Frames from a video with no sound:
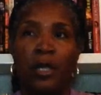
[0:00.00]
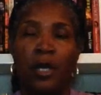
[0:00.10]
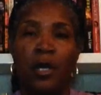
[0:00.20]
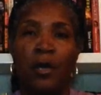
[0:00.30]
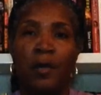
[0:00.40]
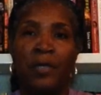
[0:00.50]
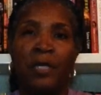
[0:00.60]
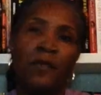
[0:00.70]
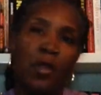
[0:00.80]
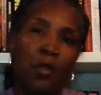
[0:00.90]
um,
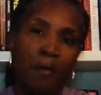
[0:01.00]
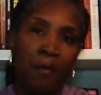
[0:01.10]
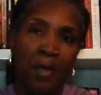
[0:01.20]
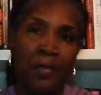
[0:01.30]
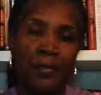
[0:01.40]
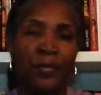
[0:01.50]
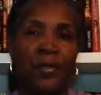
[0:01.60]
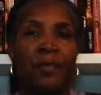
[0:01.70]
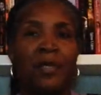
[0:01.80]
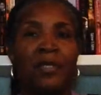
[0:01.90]
give her mother
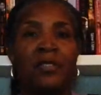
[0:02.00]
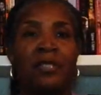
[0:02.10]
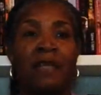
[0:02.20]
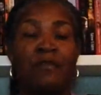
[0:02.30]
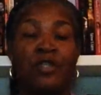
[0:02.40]
the best life.